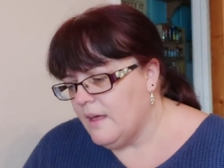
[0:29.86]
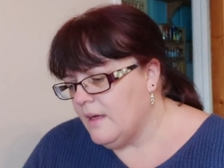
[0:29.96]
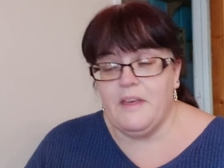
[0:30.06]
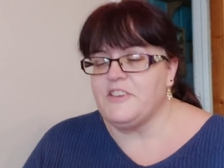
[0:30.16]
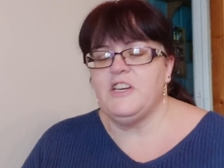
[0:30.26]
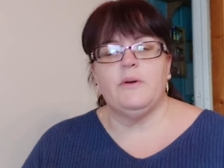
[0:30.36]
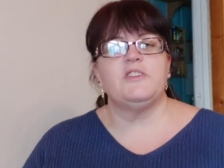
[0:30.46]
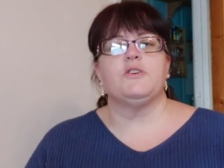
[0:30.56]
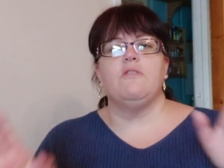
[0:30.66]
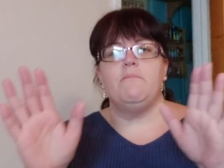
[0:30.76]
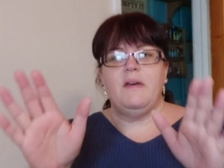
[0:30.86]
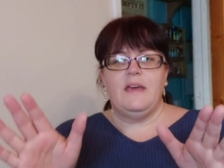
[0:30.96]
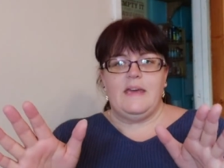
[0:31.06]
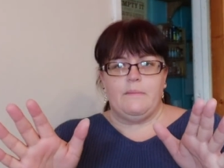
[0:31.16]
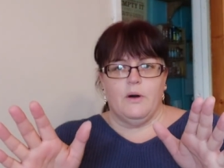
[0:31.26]
But you know, I saw a
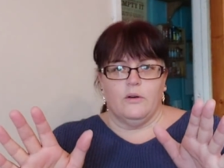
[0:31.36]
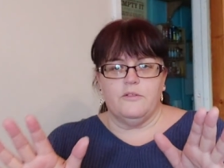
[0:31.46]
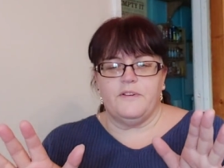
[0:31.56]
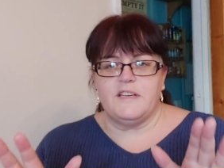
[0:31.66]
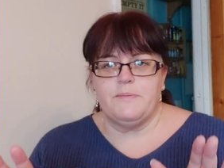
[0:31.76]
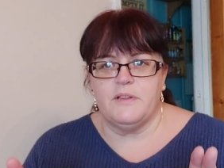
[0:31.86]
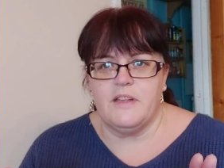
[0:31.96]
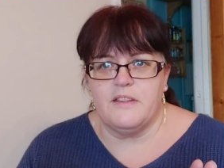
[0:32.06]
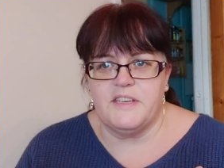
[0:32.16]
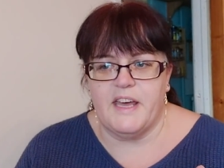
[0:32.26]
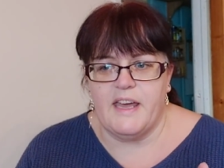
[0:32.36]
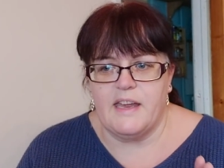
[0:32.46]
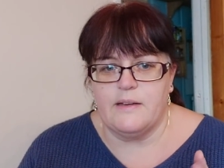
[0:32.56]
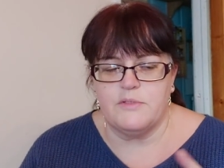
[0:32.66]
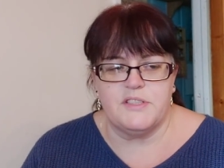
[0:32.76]
meme on Facebook the other day
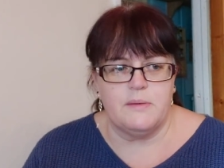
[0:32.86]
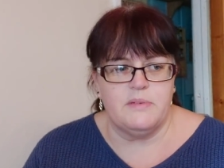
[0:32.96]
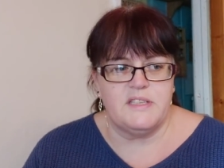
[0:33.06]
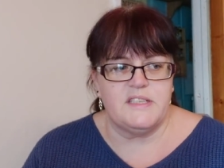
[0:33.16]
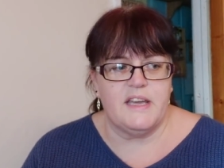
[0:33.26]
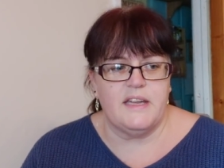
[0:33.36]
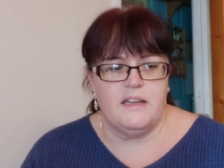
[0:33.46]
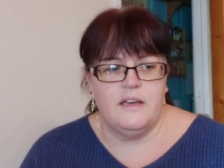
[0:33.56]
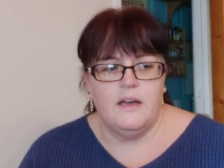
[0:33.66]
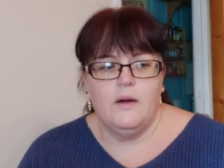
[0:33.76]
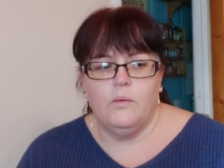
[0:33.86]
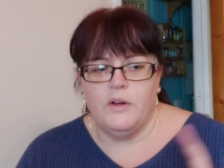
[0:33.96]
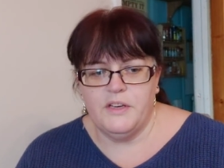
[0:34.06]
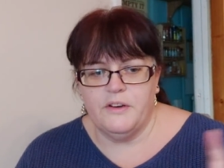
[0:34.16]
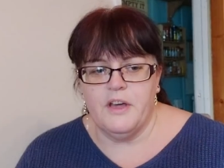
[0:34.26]
and it was somebody saying,
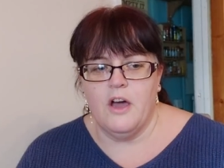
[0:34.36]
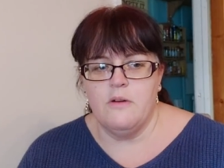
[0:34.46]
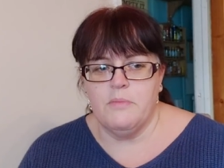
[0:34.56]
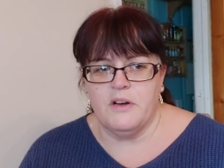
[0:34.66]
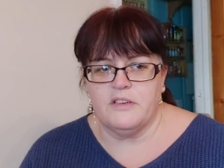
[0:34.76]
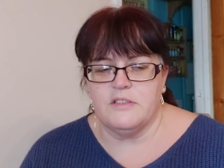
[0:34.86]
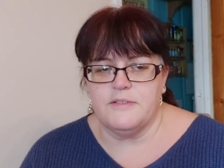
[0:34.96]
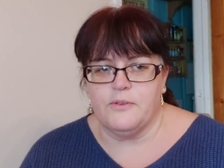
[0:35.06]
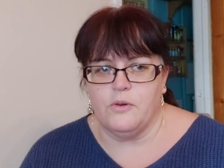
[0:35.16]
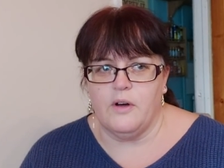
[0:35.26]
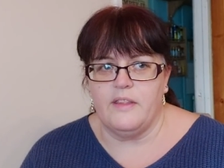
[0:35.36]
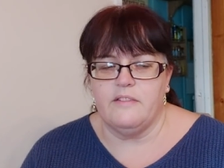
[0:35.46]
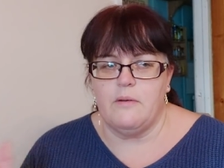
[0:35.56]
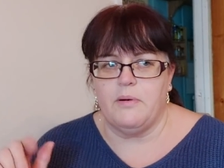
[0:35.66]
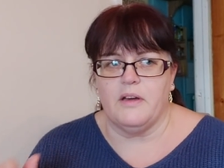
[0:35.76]
what are you going to Home Bargains for? And
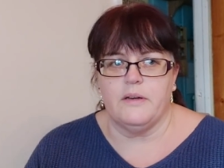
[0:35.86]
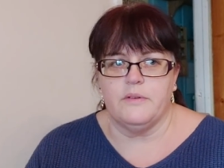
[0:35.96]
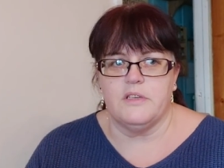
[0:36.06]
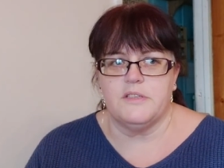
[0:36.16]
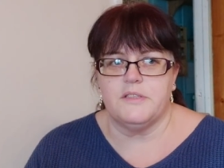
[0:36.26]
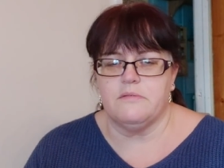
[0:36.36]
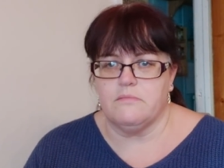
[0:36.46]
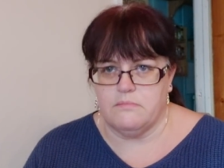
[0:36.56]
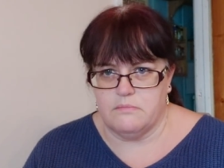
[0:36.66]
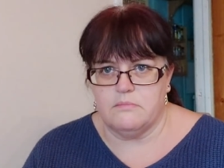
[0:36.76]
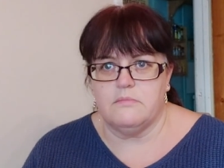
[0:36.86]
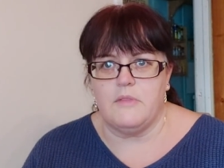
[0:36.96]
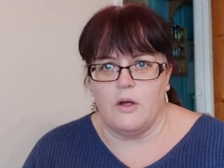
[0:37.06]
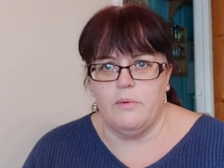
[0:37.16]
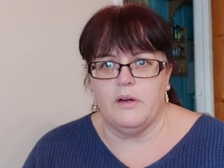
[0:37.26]
the reply was,
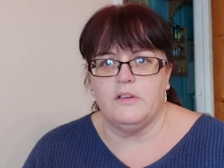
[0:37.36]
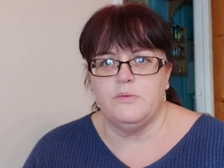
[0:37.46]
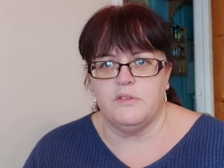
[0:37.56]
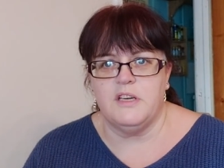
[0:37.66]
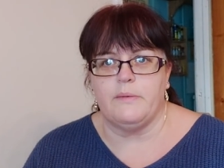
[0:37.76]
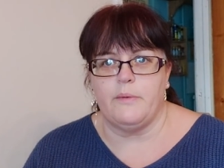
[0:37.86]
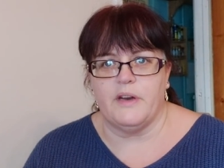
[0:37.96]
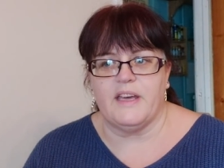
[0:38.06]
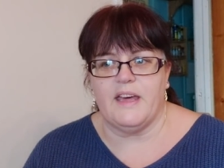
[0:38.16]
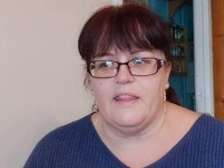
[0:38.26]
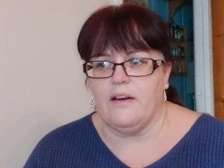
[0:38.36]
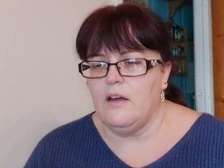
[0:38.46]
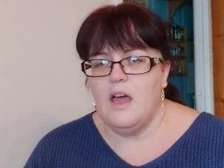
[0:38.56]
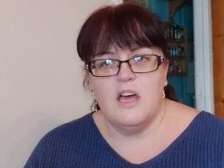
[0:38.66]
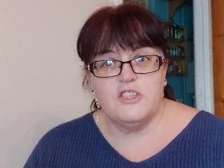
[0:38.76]
the Home Bargains will tell me when I get there.
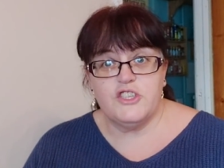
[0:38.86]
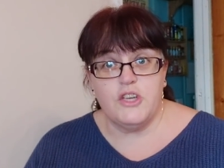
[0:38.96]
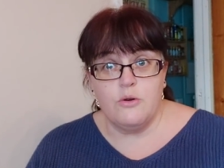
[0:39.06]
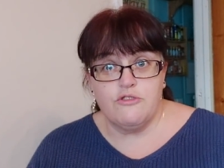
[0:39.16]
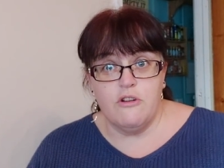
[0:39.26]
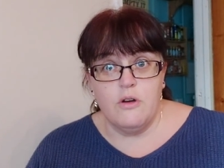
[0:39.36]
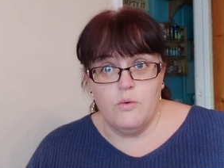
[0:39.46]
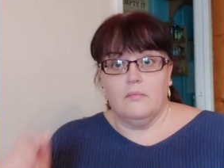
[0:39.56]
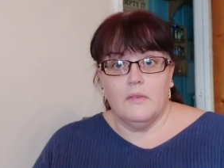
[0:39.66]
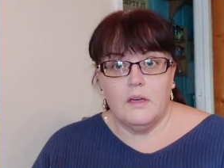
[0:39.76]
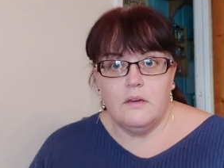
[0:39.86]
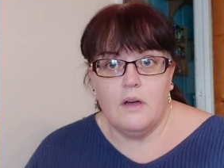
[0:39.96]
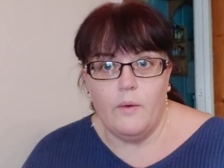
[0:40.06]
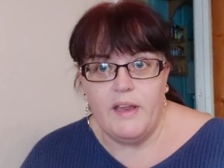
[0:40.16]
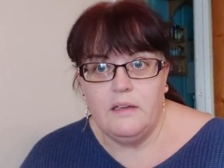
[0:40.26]
So true. You
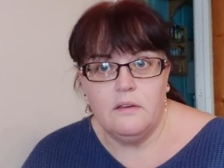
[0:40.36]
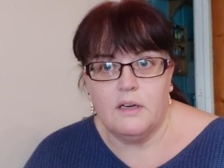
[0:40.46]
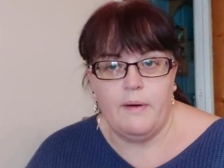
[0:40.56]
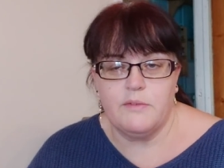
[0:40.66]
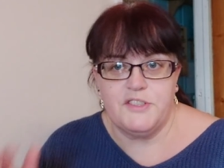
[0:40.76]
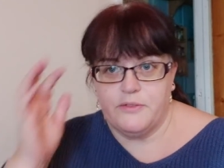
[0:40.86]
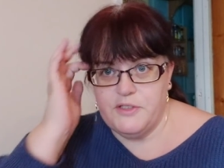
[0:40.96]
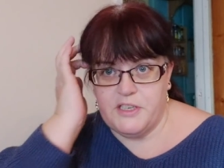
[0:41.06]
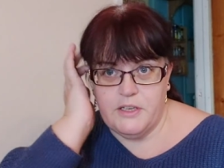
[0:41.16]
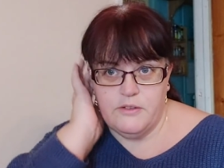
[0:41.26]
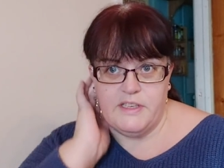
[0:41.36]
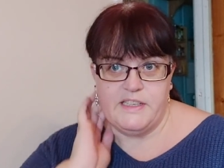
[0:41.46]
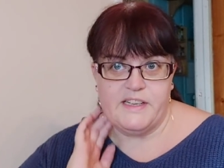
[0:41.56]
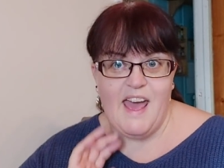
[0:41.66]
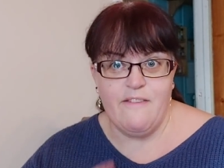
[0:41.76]
go in, you come out with stuff you didn't know you
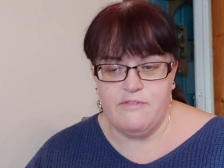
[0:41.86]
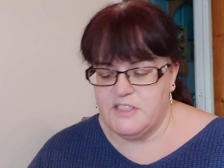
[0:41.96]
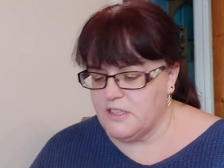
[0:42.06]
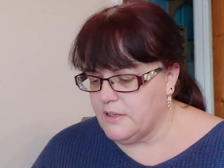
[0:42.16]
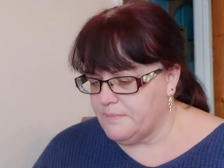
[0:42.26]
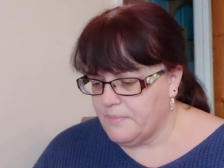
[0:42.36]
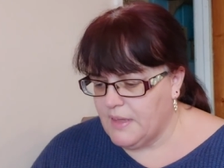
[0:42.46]
needed every time.